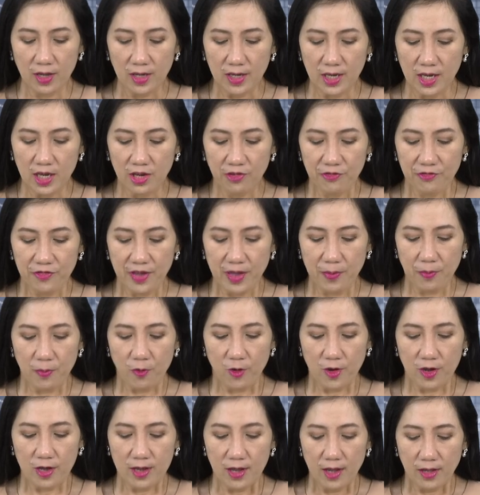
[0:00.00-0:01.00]
in
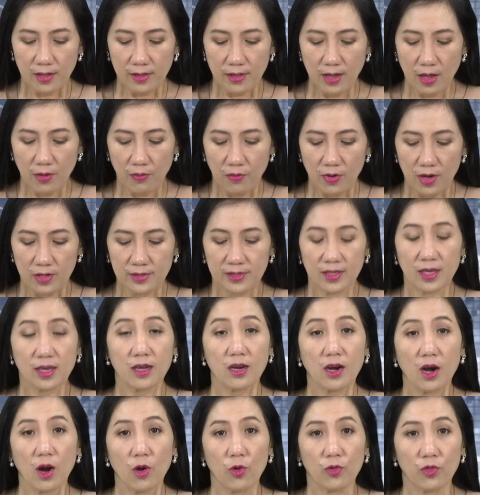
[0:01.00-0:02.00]
February there was a
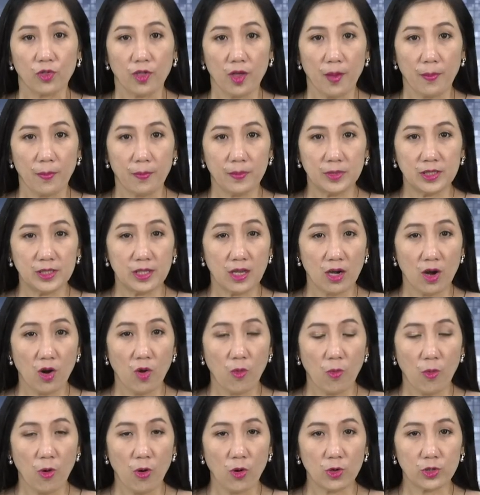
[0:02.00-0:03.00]
growth of
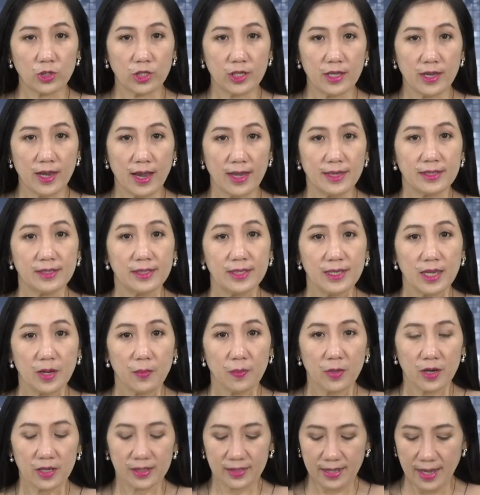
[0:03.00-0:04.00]

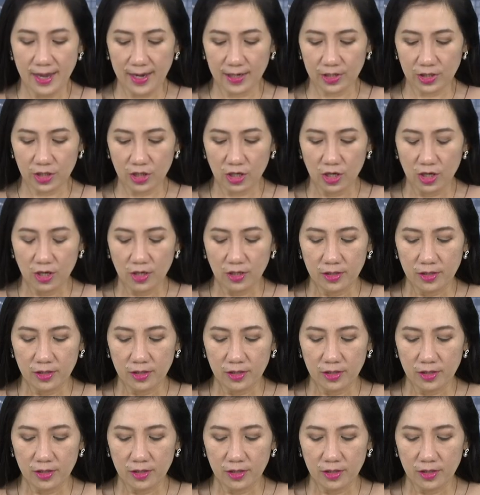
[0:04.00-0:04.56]
0.19%.